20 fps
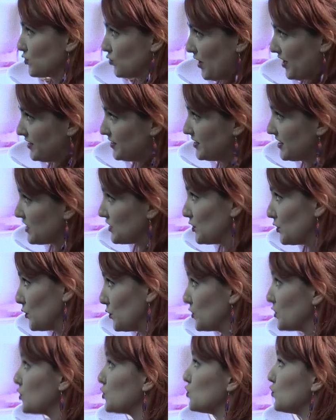trends
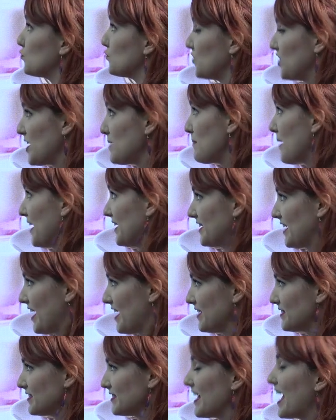include souffle
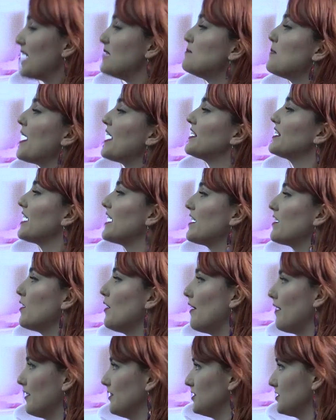pancakes and pancake
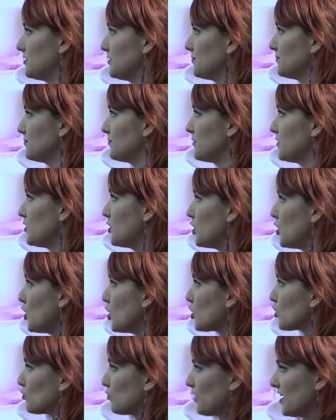art.
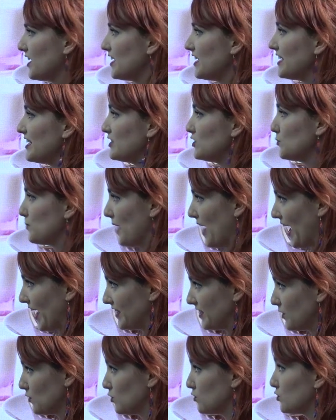Created in
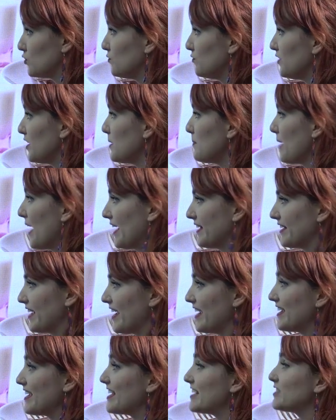Japan, the souffle
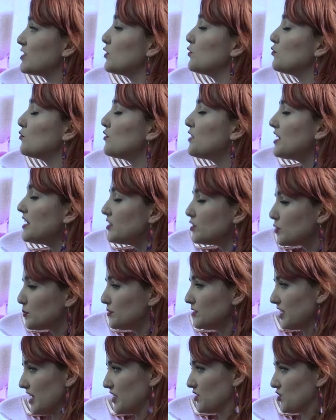pancake is a
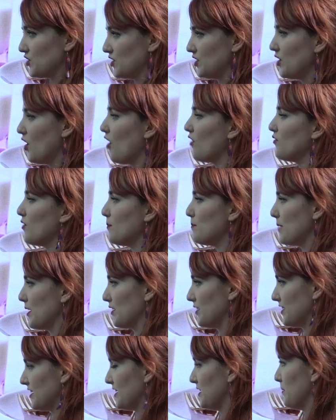reinterpretation of
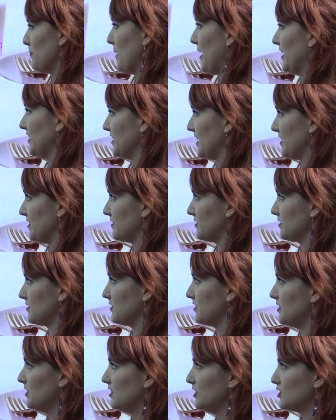American pancakes.
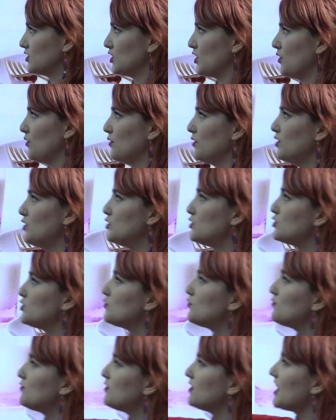So
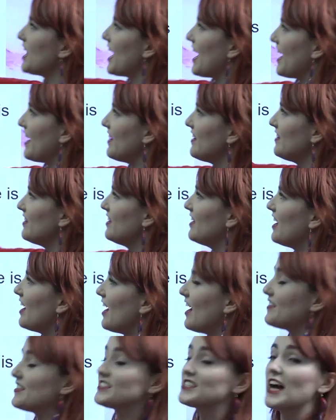souffle,
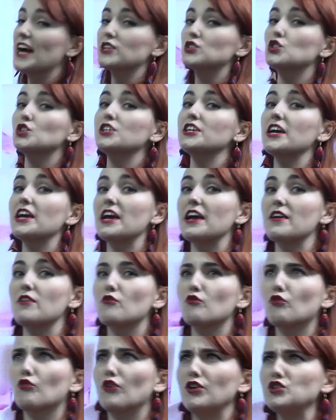that's actually a
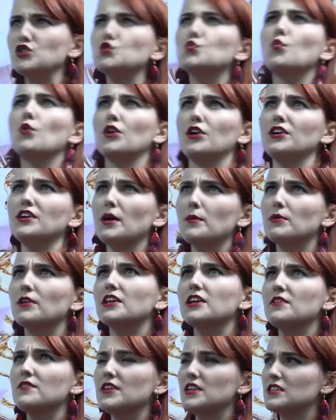French word. I
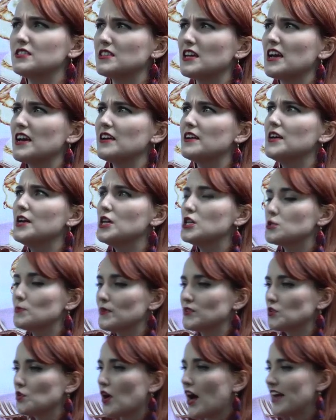believe it is a
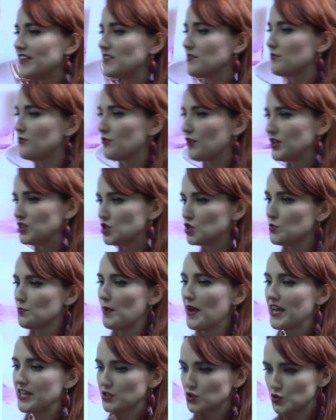special kind of French
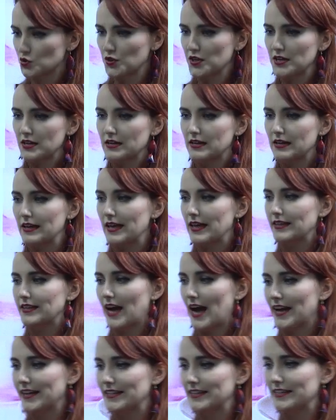pastry
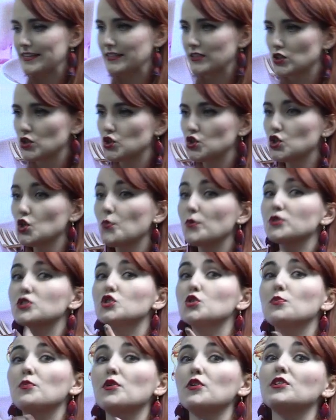that is super,
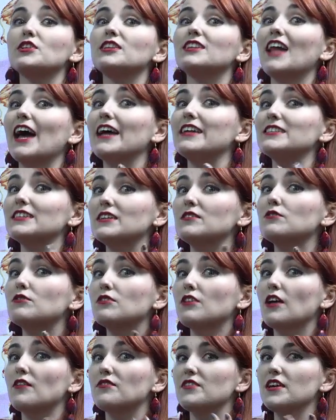super light and
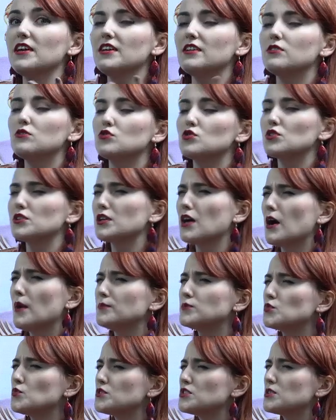fluffy. It usually
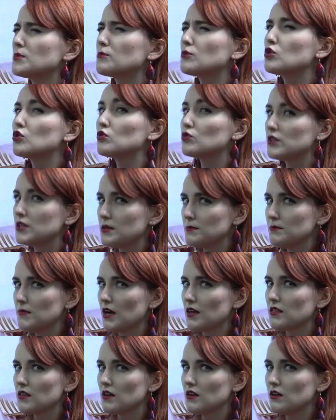comes with some cream,
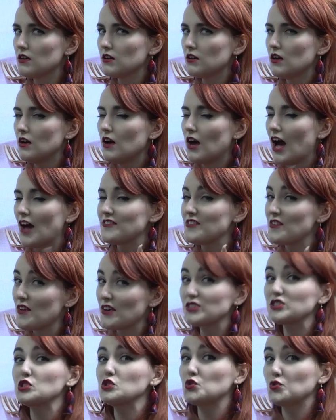I think. I've never
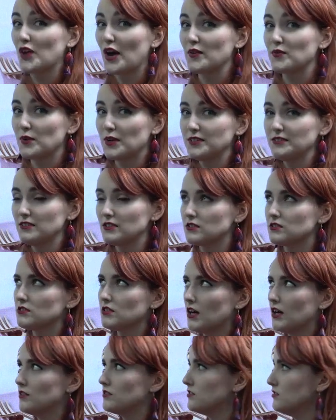actually tried one. It
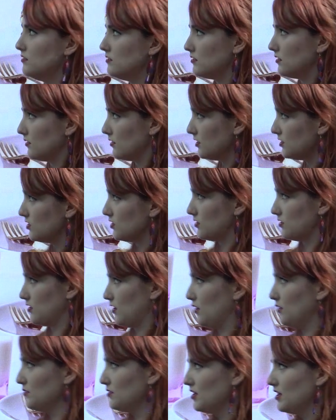sounds delicious
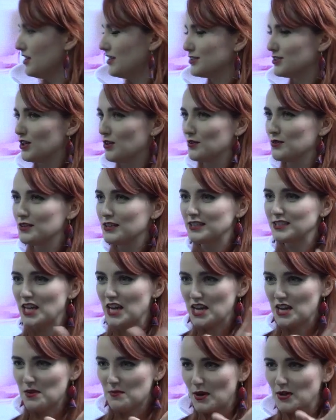though. So
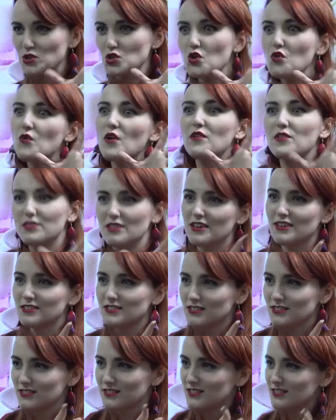taking my two favorite
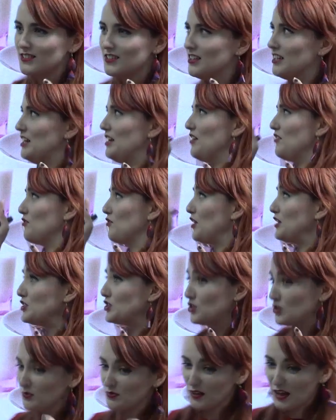things, French
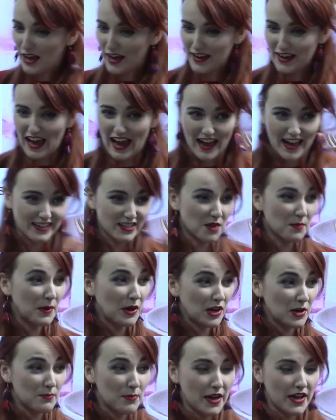souffle and
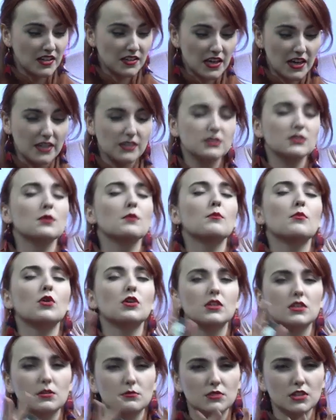American pancakes,
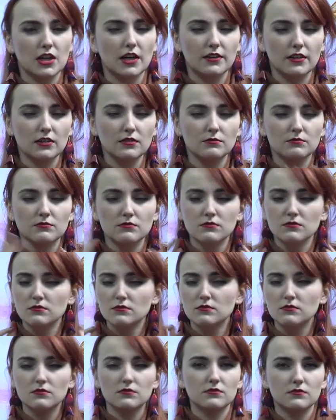putting them together,
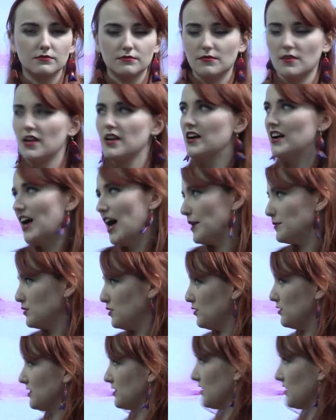absolutely